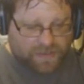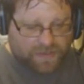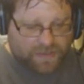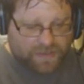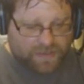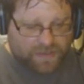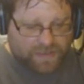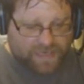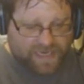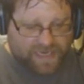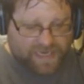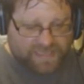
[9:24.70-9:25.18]

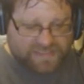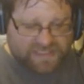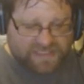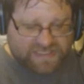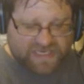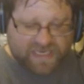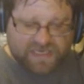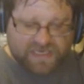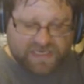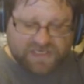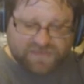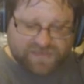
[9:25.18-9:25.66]
As he
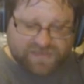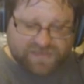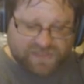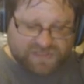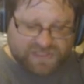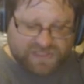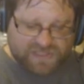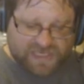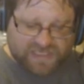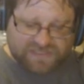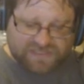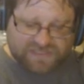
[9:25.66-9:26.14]
interviews
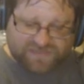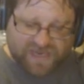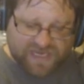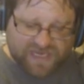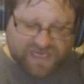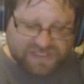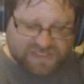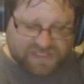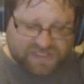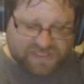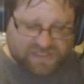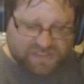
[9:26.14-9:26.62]
each
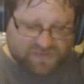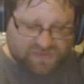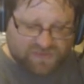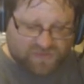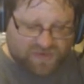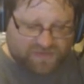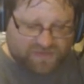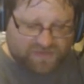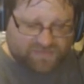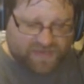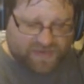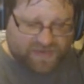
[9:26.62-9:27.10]
patient
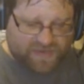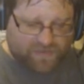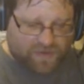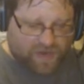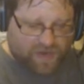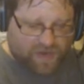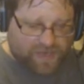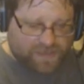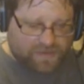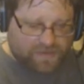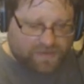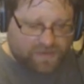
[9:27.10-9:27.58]
one by
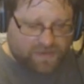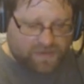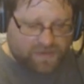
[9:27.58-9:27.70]
one,